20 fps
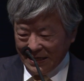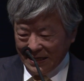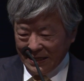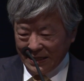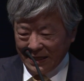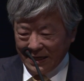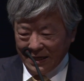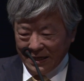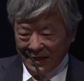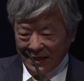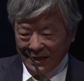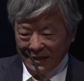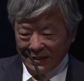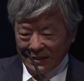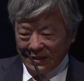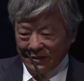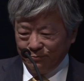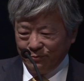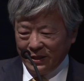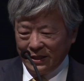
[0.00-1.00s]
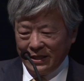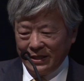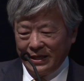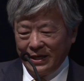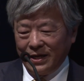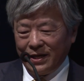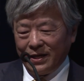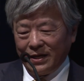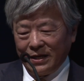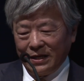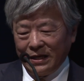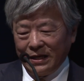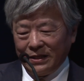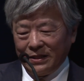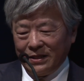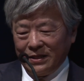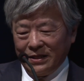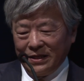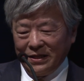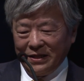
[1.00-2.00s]
and but there,
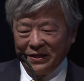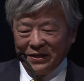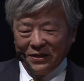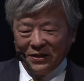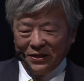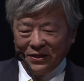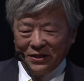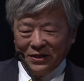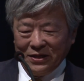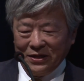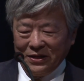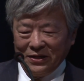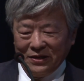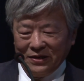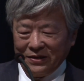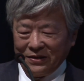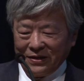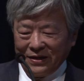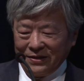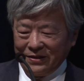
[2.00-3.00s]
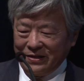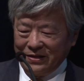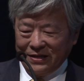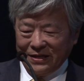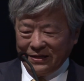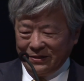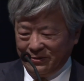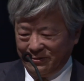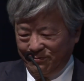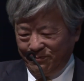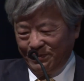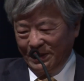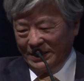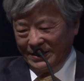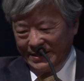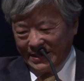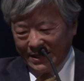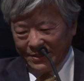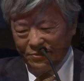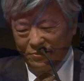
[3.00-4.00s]
as been
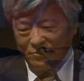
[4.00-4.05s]
said